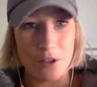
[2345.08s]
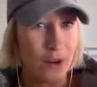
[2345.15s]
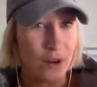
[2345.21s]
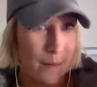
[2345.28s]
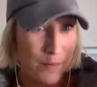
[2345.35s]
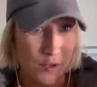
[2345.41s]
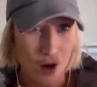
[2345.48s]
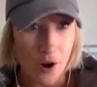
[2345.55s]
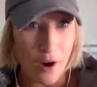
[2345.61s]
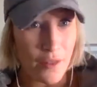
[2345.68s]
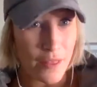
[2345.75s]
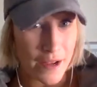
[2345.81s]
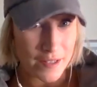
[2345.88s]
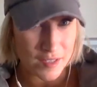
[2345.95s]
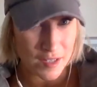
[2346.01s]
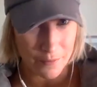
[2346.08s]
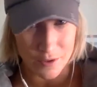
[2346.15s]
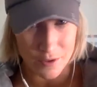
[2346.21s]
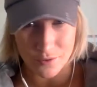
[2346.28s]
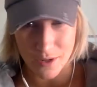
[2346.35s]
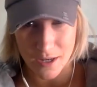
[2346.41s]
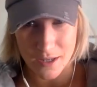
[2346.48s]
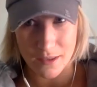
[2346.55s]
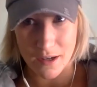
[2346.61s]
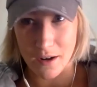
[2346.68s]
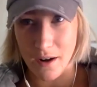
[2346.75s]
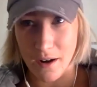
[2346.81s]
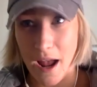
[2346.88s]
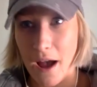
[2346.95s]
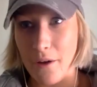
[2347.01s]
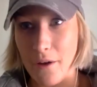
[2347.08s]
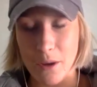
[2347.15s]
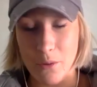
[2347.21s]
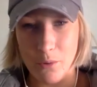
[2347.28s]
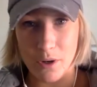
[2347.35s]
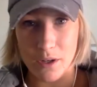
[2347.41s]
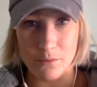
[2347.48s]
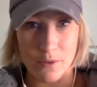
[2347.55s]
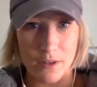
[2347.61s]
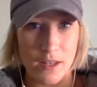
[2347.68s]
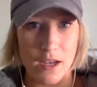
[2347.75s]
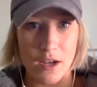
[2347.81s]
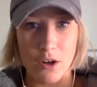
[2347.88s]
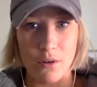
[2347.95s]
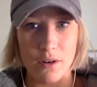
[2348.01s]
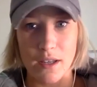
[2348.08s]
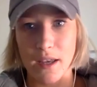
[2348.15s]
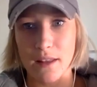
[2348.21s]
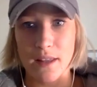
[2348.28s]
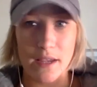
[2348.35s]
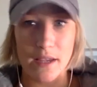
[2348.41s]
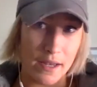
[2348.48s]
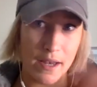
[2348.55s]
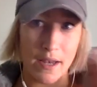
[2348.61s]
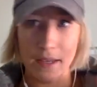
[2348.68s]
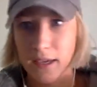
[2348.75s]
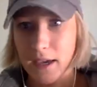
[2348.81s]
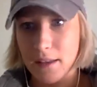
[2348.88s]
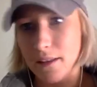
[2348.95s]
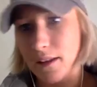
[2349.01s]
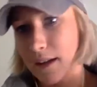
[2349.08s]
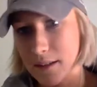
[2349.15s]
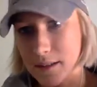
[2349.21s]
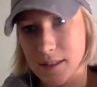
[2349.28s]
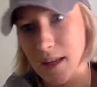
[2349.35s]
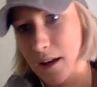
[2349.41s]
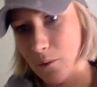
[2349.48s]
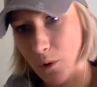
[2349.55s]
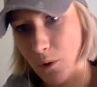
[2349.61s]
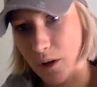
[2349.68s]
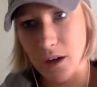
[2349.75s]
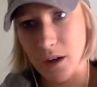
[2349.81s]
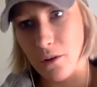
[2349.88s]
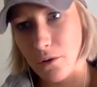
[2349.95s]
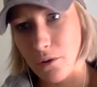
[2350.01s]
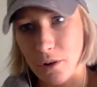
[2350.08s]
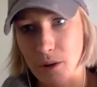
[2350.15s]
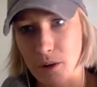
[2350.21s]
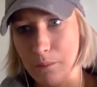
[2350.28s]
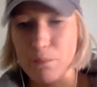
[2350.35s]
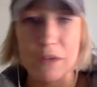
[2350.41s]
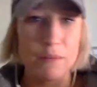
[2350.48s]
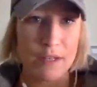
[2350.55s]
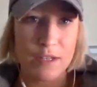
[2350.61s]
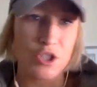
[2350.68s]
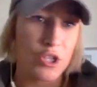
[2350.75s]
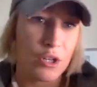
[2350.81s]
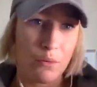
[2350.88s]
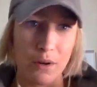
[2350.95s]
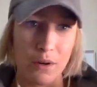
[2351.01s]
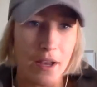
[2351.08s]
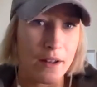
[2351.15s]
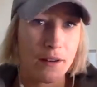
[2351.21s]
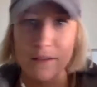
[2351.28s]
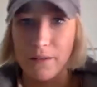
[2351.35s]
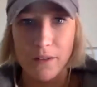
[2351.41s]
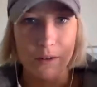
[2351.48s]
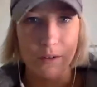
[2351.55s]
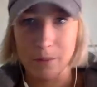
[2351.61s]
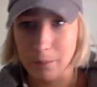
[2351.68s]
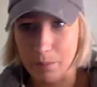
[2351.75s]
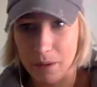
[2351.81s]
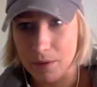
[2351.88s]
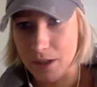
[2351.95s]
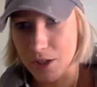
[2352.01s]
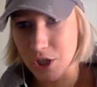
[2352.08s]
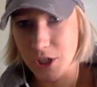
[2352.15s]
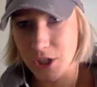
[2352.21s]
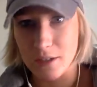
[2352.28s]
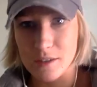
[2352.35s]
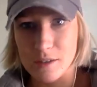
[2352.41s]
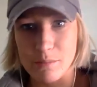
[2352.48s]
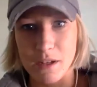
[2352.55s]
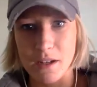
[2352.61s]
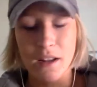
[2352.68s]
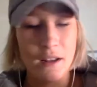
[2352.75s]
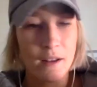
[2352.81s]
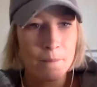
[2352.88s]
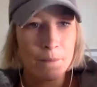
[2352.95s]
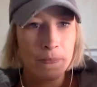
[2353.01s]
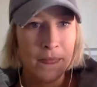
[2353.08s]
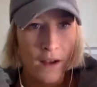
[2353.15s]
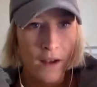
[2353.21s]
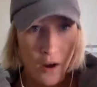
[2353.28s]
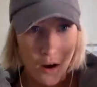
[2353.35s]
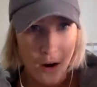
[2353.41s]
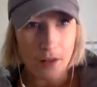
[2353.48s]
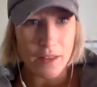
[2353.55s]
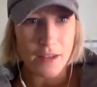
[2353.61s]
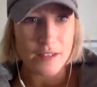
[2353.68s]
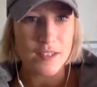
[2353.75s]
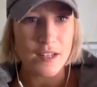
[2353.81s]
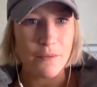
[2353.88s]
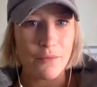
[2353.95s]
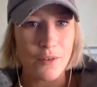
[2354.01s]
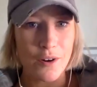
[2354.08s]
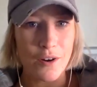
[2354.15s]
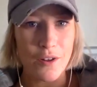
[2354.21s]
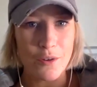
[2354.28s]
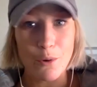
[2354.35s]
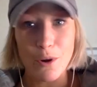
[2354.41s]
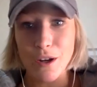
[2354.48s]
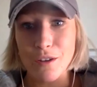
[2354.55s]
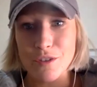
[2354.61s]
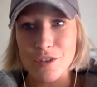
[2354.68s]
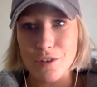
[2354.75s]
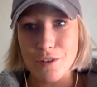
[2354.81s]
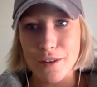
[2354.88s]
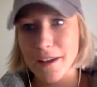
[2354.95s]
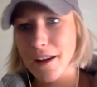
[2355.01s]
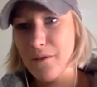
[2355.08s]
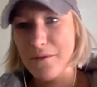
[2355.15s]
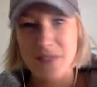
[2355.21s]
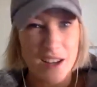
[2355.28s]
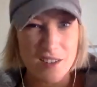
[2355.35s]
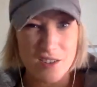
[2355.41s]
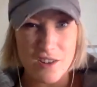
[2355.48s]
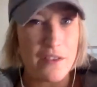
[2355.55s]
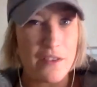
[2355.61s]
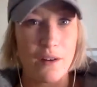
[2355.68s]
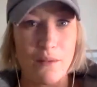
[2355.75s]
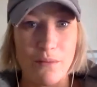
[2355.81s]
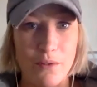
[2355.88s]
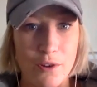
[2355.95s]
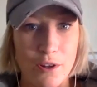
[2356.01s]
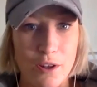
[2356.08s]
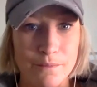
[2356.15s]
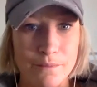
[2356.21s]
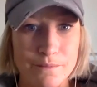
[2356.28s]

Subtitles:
reps, all that stuff is right there, how they would when they go and get like a Kayla Itzan workout or a BBG work. I don't even know what BBG is, but all that stuff where all the workouts are laid out, that's all there for you.